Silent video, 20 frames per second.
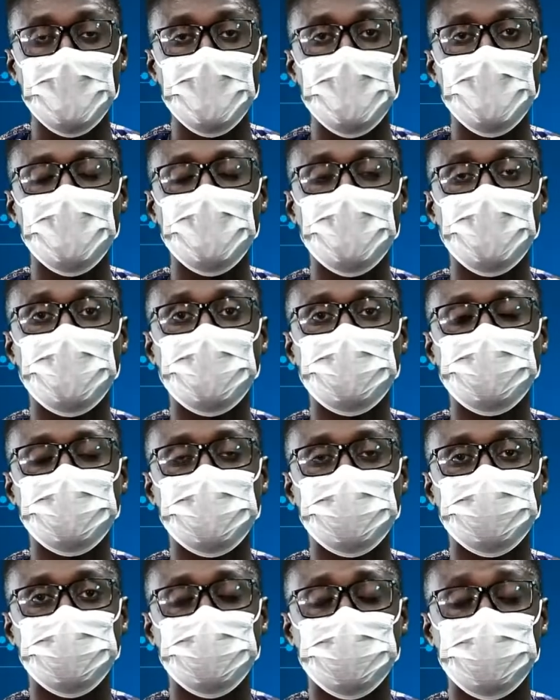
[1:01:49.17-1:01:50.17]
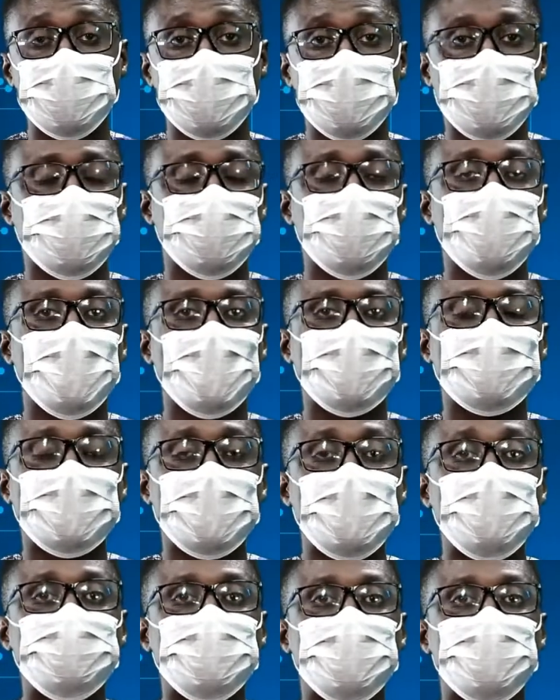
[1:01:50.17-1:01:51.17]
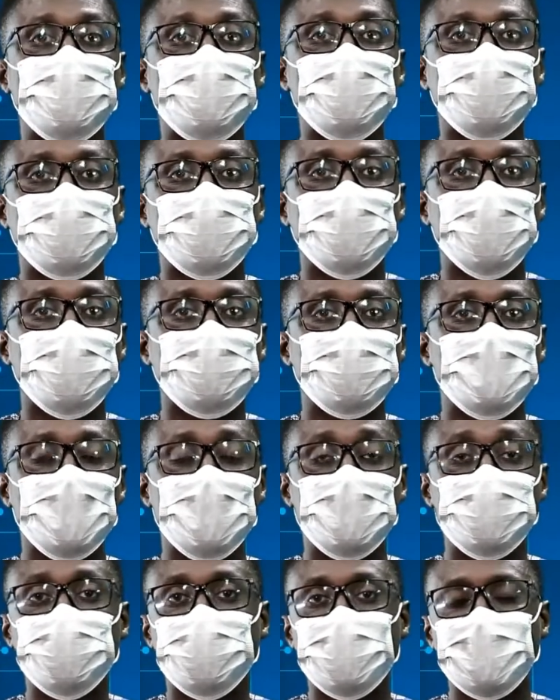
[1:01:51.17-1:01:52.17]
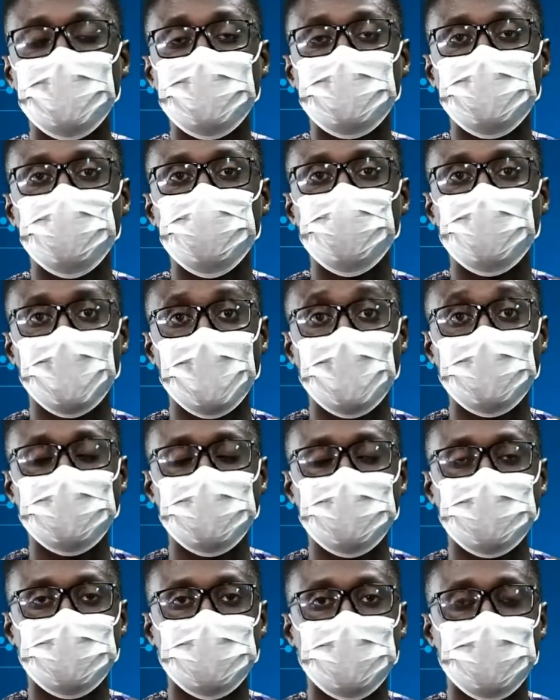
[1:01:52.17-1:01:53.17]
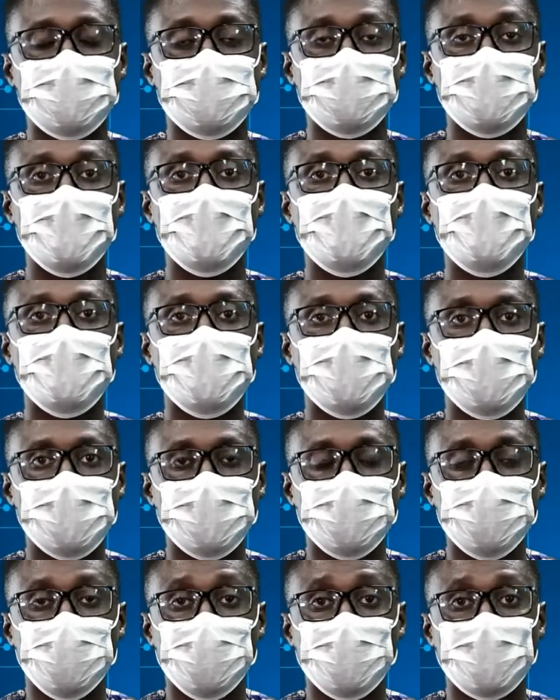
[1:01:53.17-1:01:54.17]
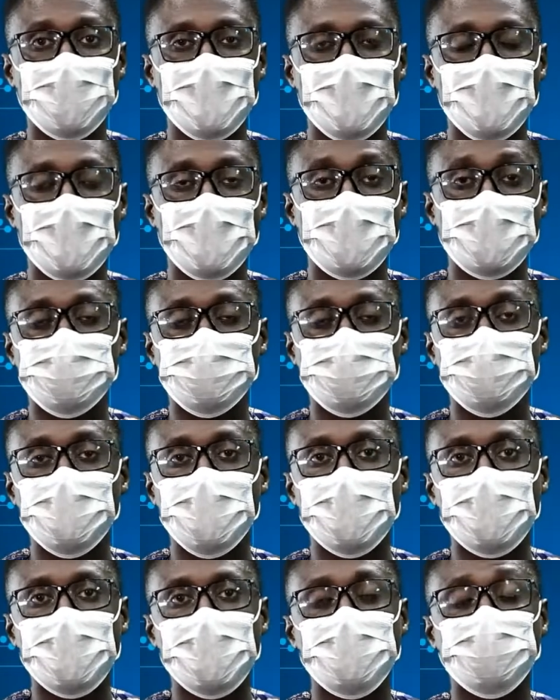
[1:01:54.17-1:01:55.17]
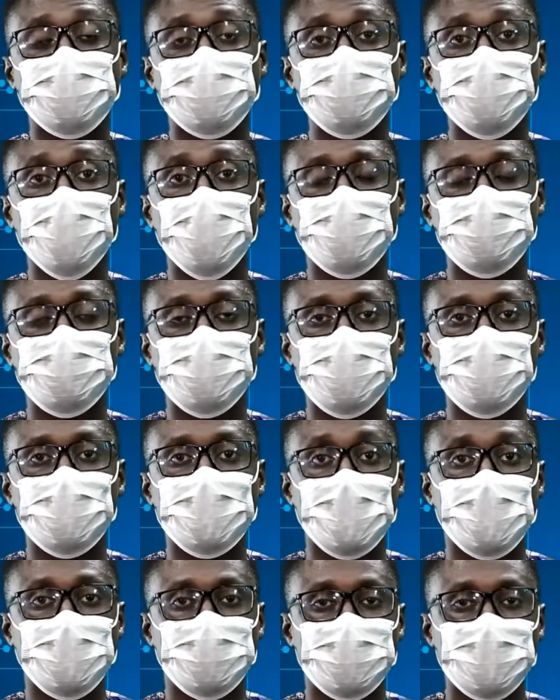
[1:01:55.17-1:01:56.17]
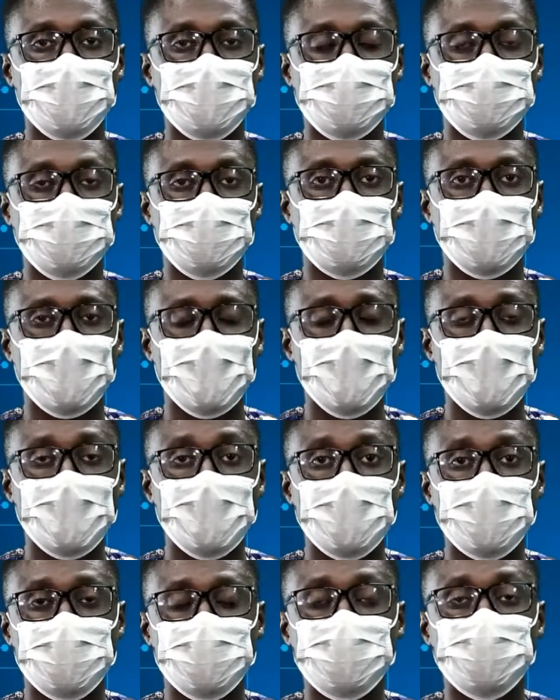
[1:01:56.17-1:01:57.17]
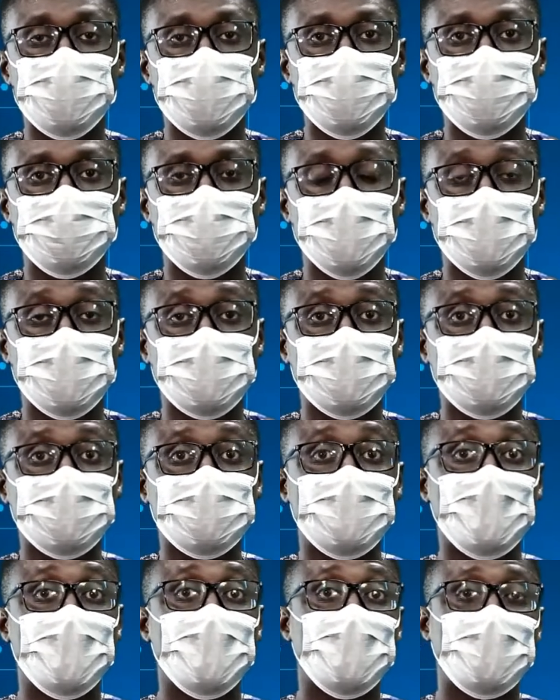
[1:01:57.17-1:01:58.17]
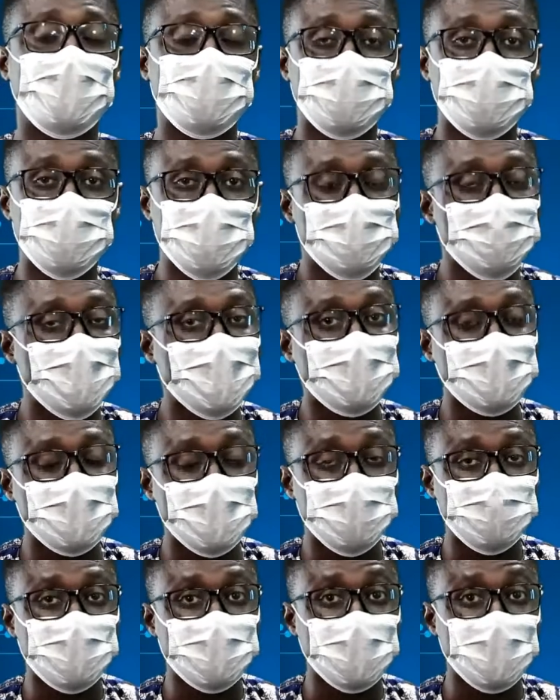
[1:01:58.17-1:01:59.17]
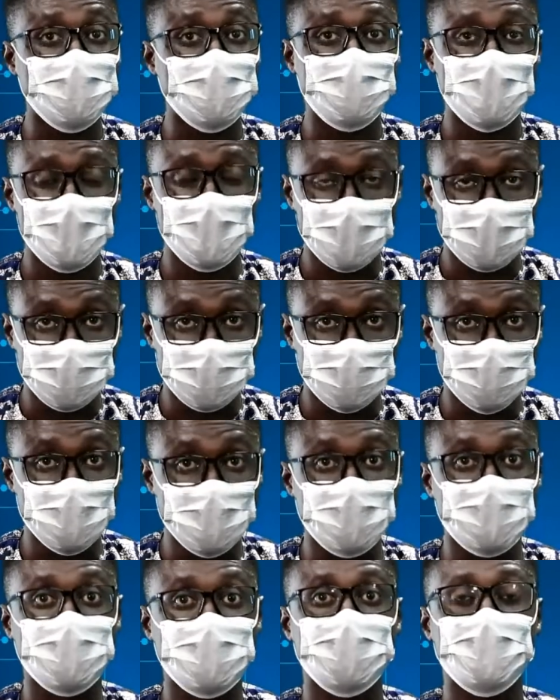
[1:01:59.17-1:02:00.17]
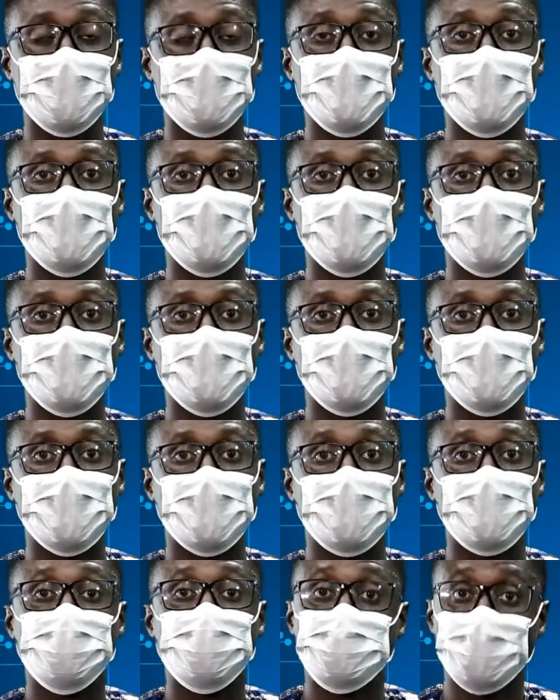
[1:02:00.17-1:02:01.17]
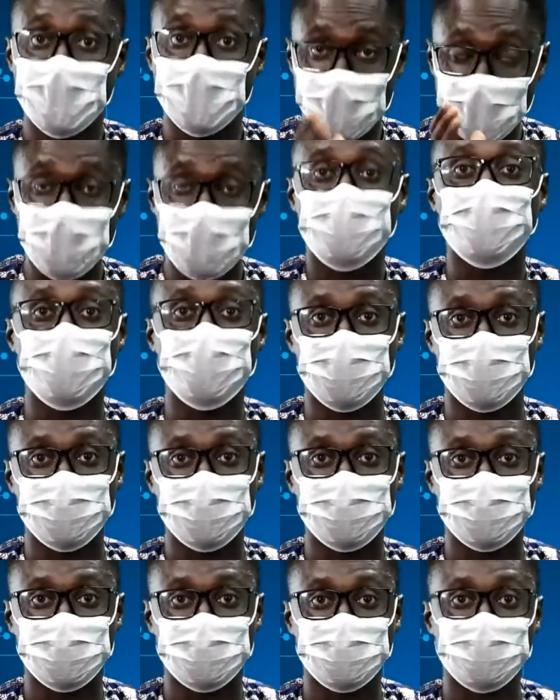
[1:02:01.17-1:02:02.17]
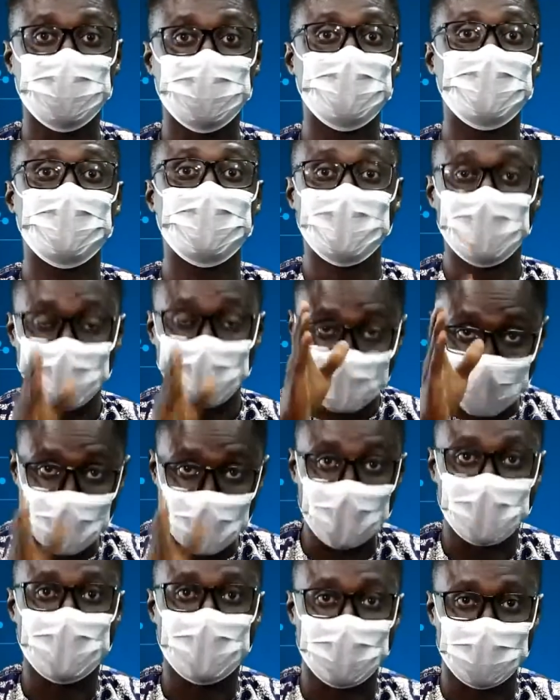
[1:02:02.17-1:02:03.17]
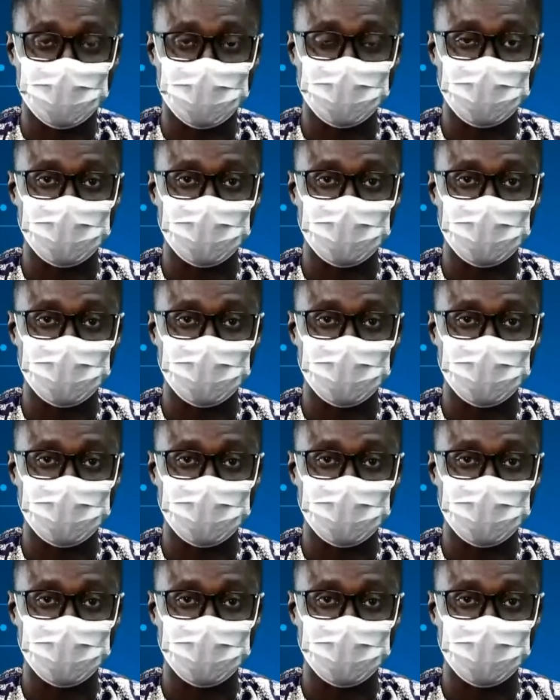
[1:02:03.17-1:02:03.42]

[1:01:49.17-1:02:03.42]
And this show has come to you from Trinity United Church, Legon, and it's been live on both our Facebook and YouTube pages. Until we meet same time next week, be careful. Tech